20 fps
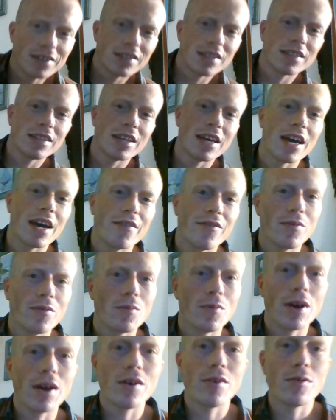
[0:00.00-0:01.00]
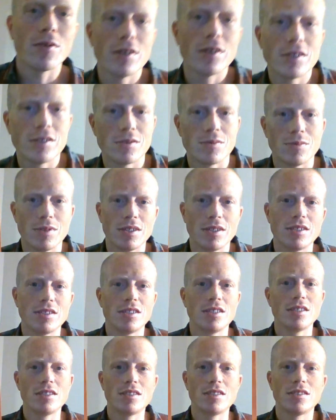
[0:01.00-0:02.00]
that they have in Whitehorse, which
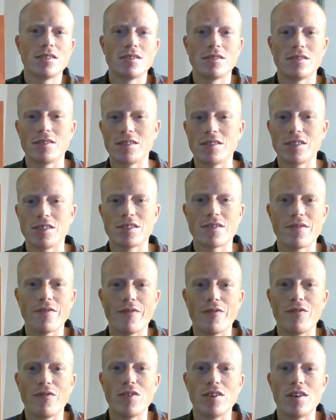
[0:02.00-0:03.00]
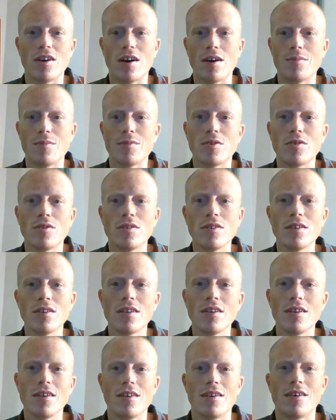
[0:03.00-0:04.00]
is just phenomenal.
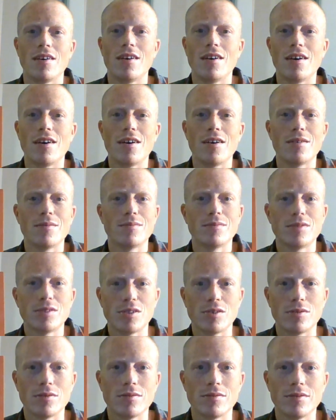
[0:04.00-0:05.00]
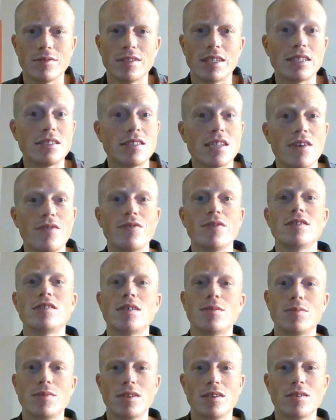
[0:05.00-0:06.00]
So that's definitely
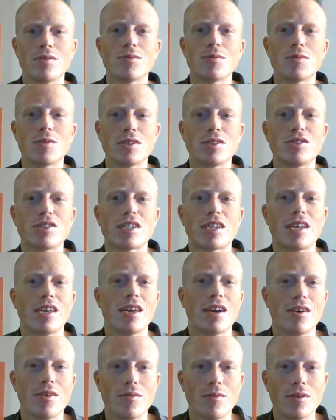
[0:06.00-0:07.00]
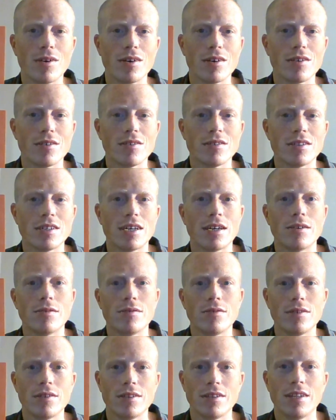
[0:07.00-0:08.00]
something worth checking out while you're in
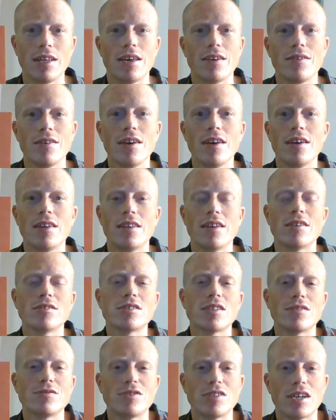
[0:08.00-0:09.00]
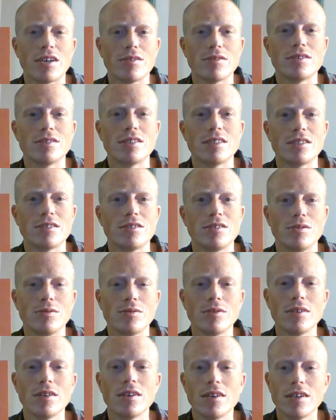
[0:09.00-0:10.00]
town. They also have showers there too.
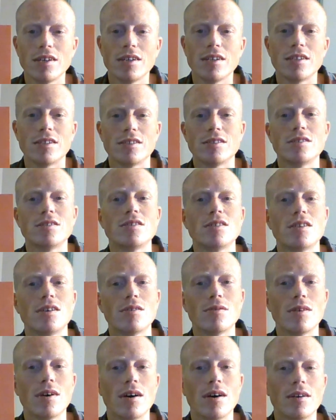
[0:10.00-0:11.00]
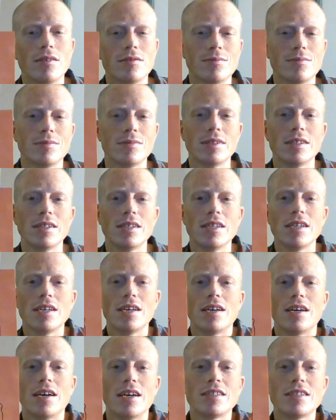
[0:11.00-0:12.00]
So
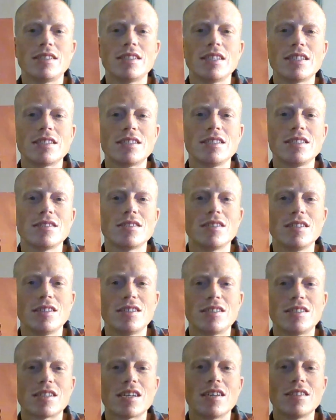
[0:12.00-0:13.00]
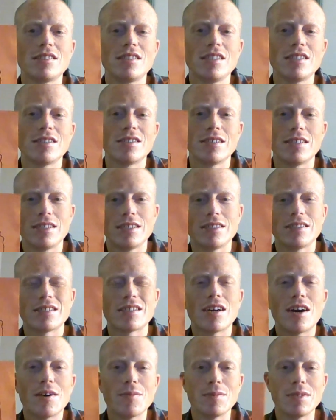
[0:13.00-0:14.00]
I guess the next thing to discuss here is
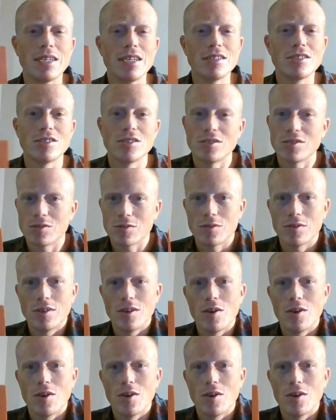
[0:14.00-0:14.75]
accommodations.